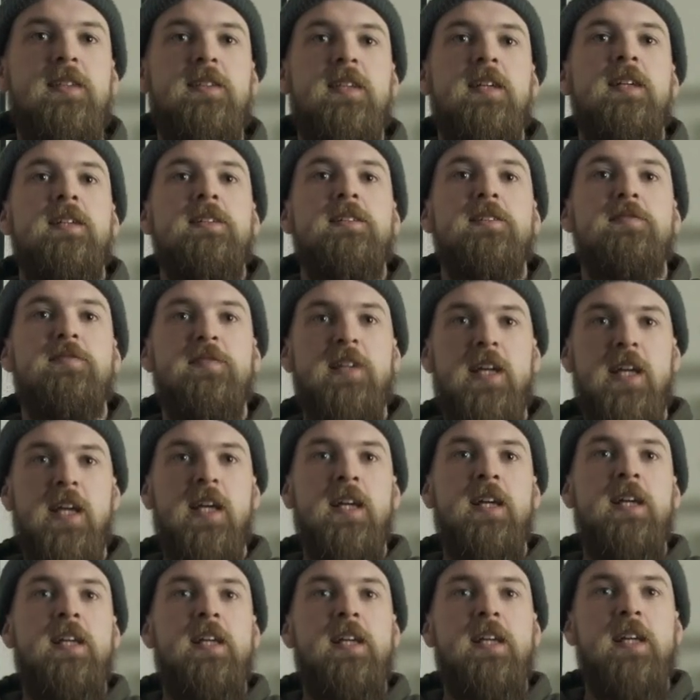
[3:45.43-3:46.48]
to fit
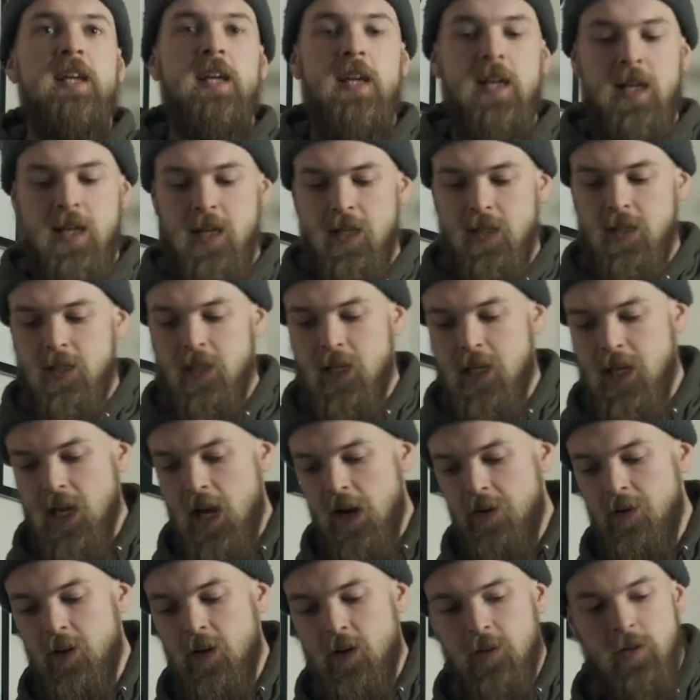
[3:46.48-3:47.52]
in your
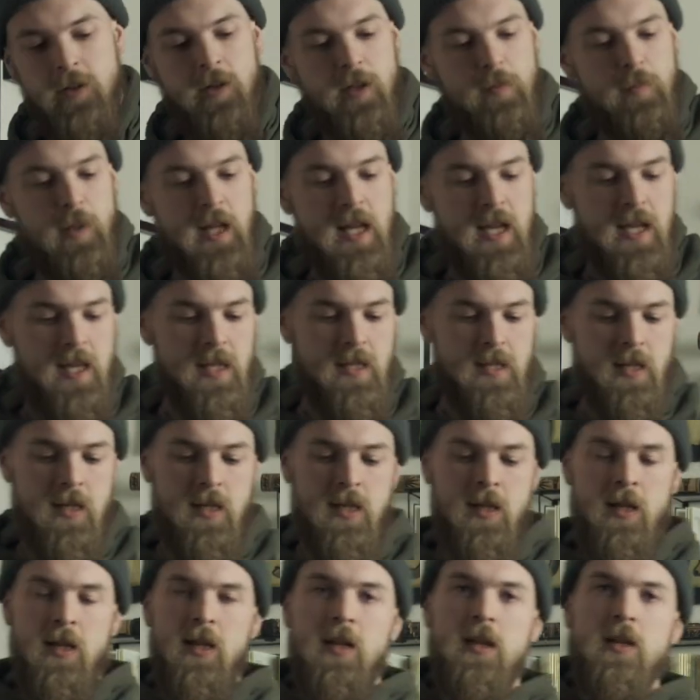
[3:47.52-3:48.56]
carry-on on a plane.
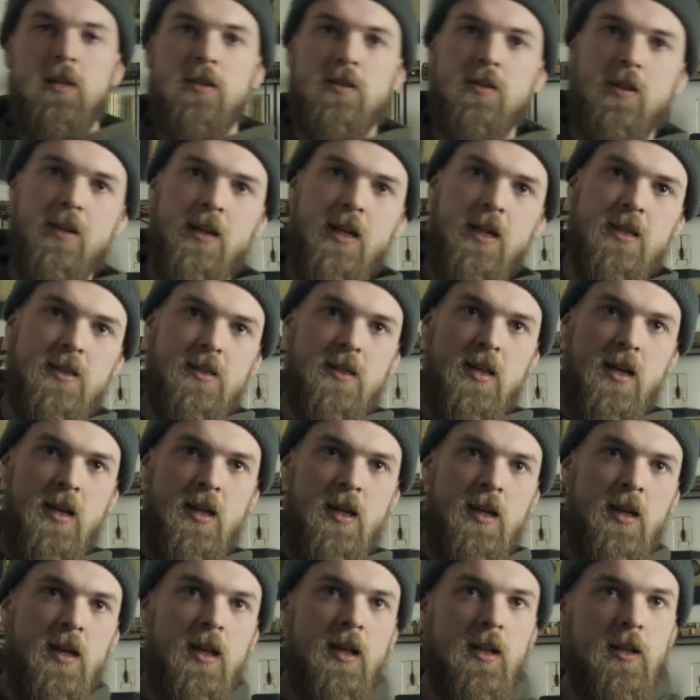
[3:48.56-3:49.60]
It's got
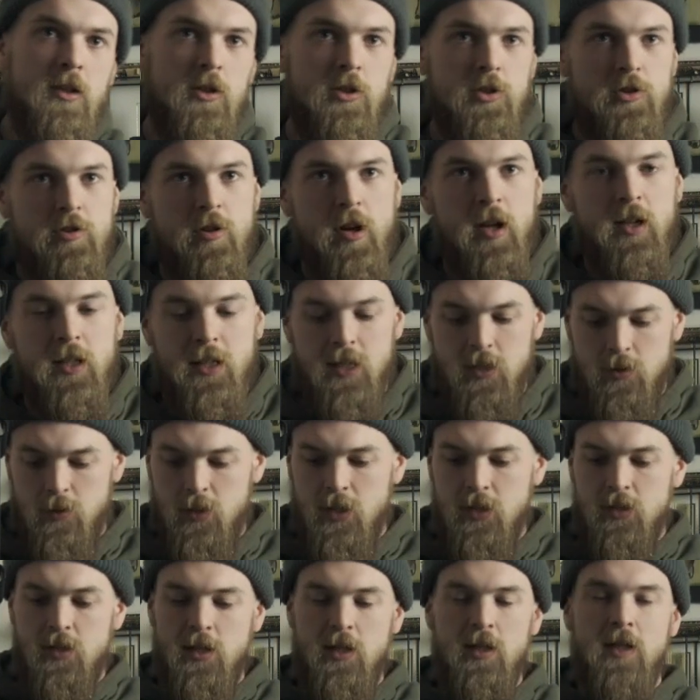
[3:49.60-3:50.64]
a little trolley as
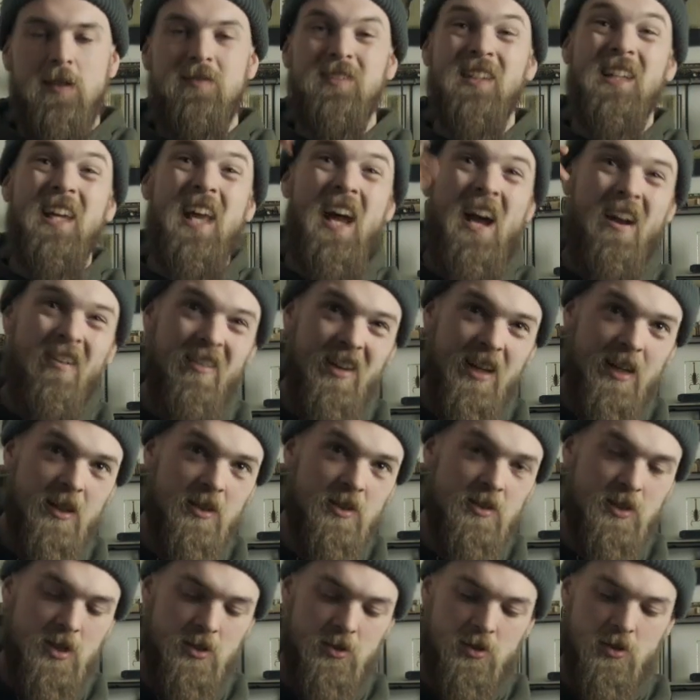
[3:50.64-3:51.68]
well, so you don't have to carry it. It
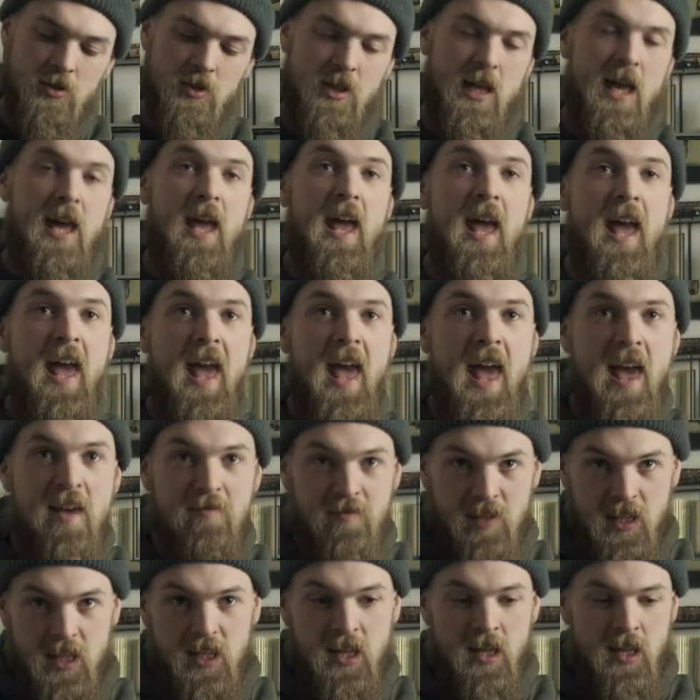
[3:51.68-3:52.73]
does get
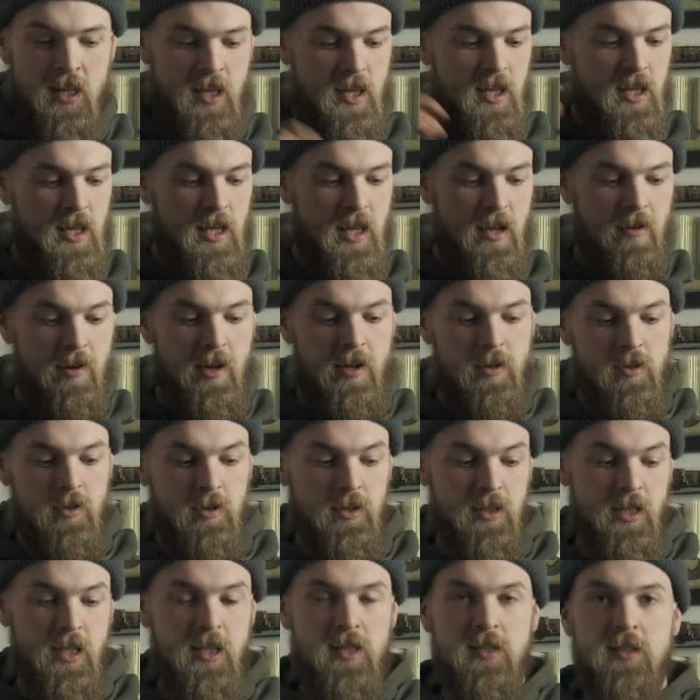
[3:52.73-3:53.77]
heavy carrying all
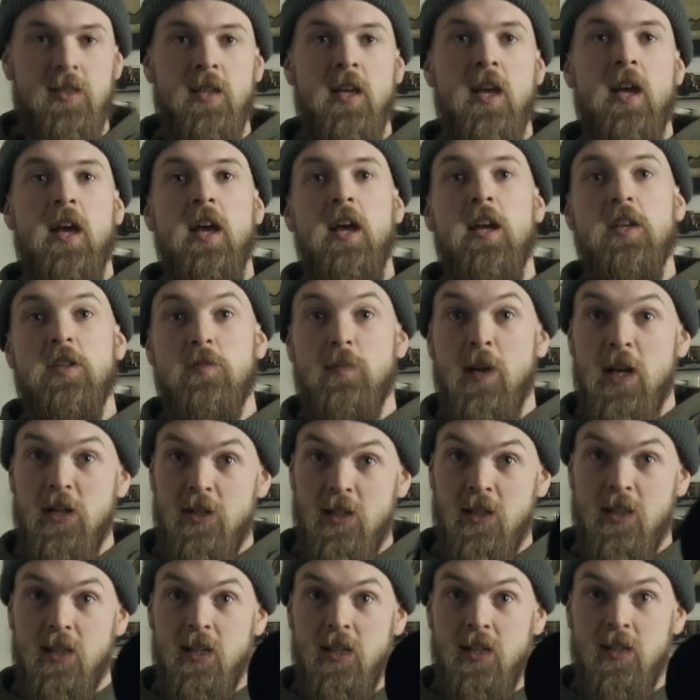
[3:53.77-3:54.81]
of this,
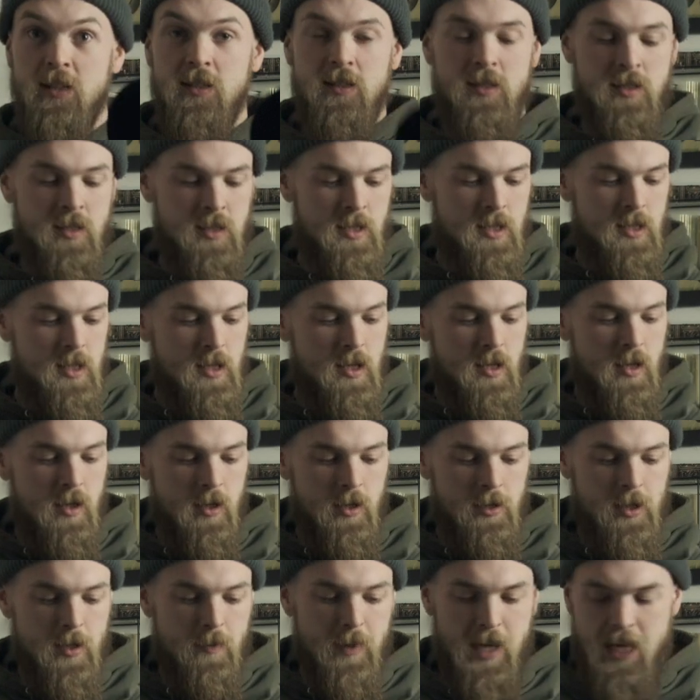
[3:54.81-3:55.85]
especially this,
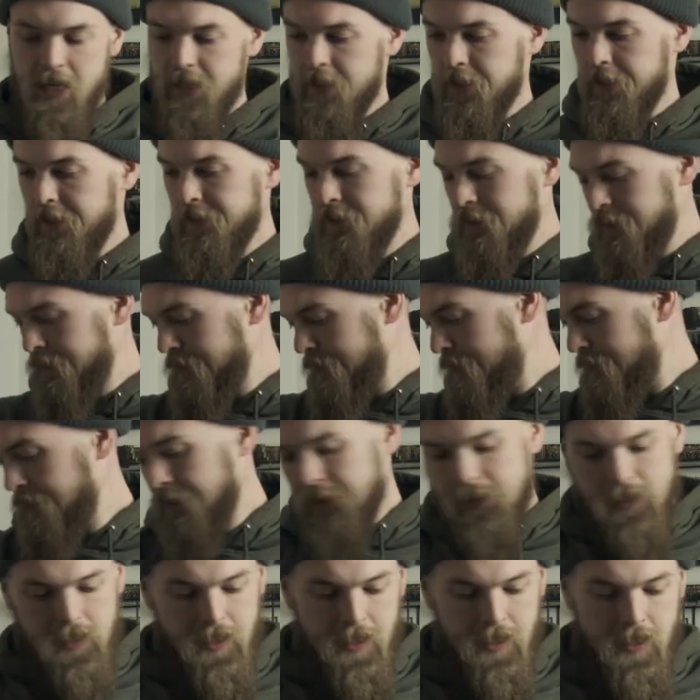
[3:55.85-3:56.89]
on your back.
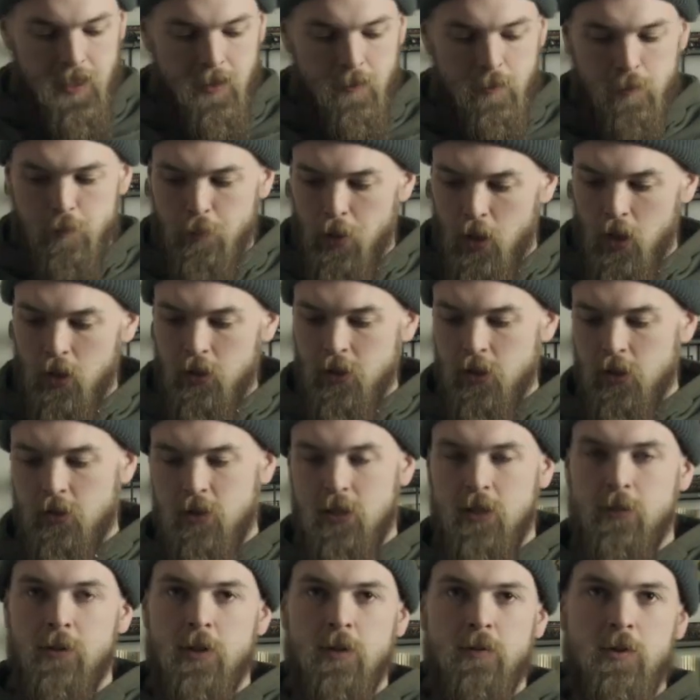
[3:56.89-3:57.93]
But
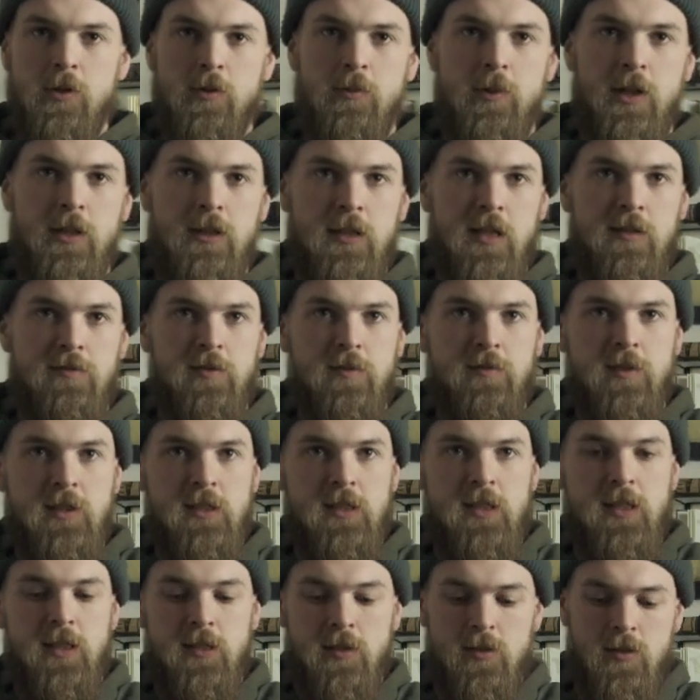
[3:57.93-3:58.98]
usually when I'm doing wildlife,
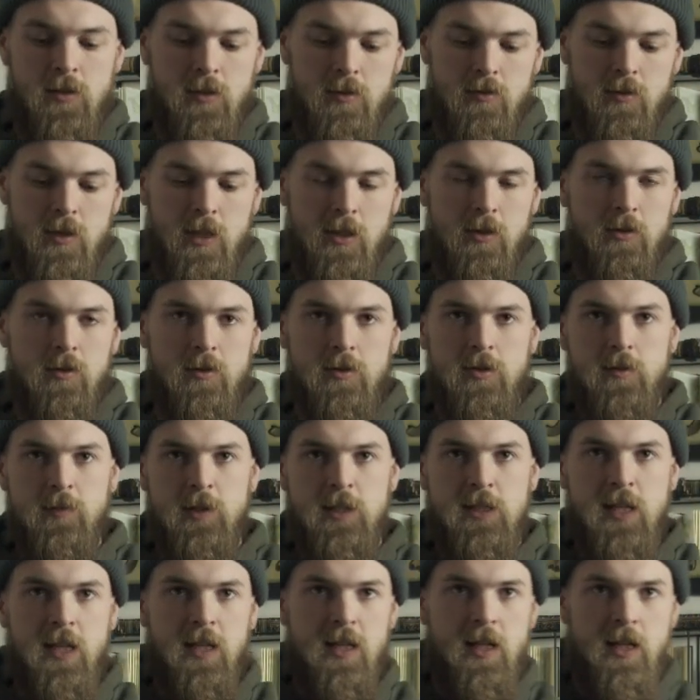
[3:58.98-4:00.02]
obviously it's not that good to be
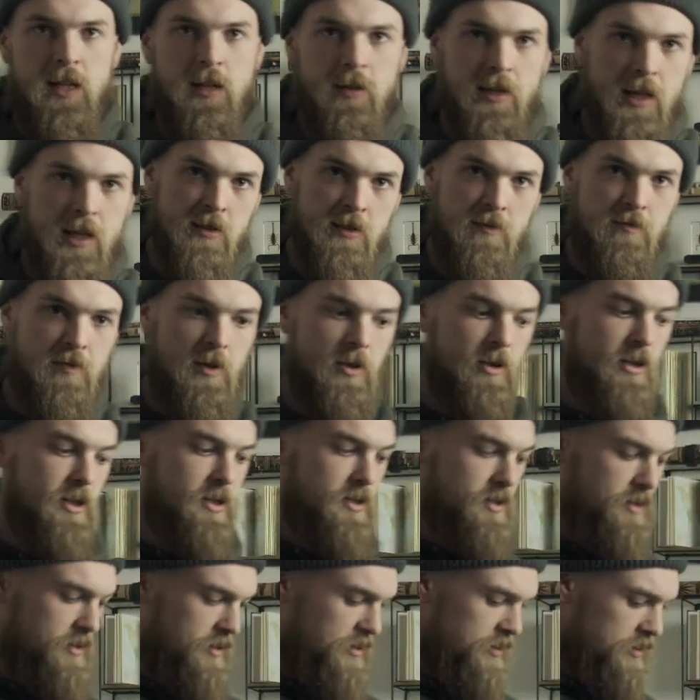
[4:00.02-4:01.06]
taken out
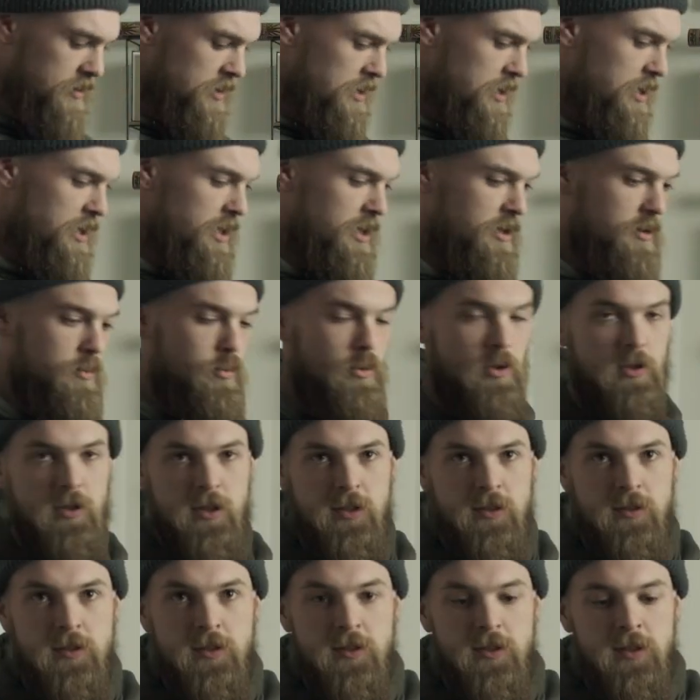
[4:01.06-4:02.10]
forests, in the
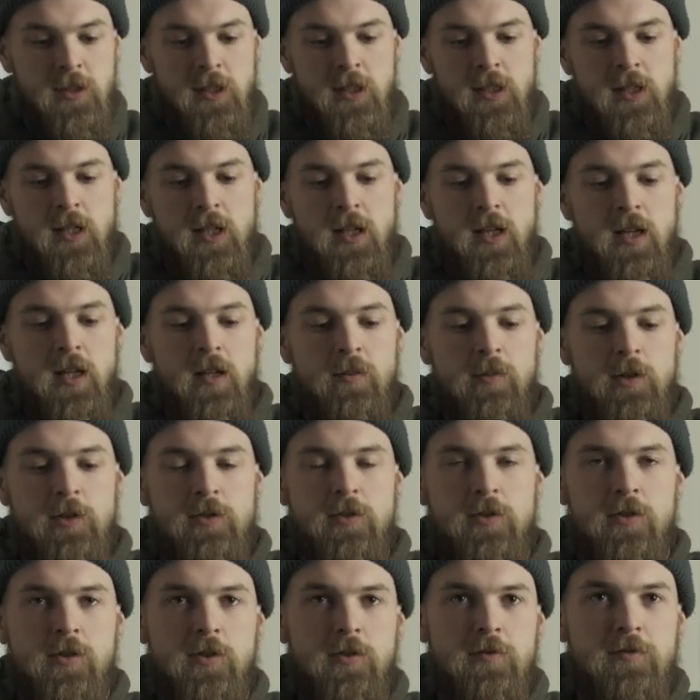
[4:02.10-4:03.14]
woodland. It's
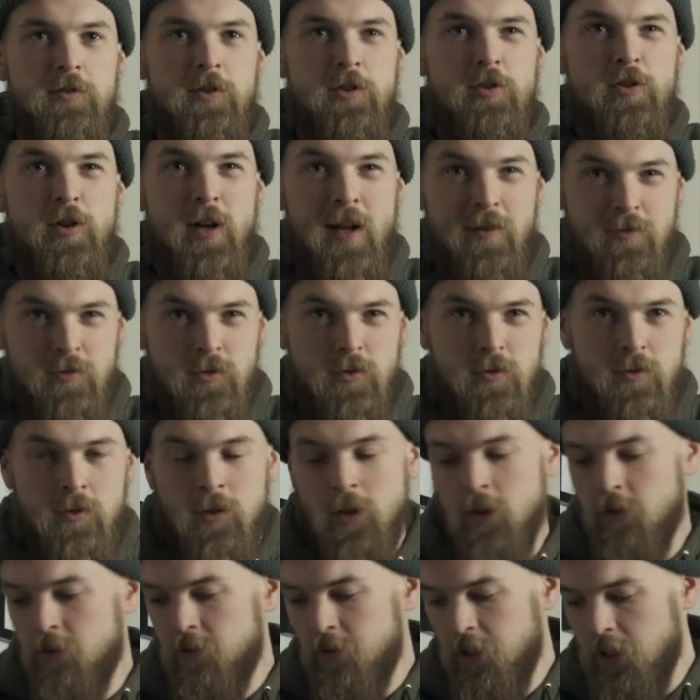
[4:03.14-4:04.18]
just good for travel,
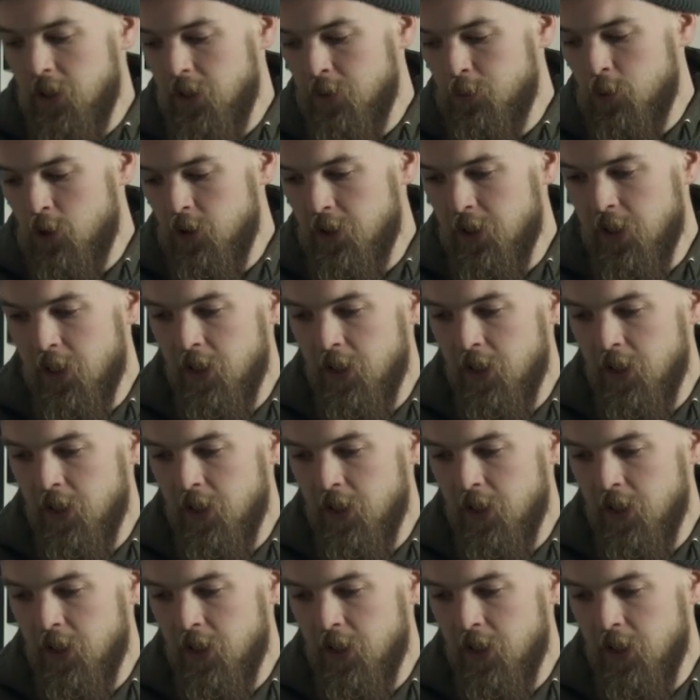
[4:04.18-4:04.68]
really, more than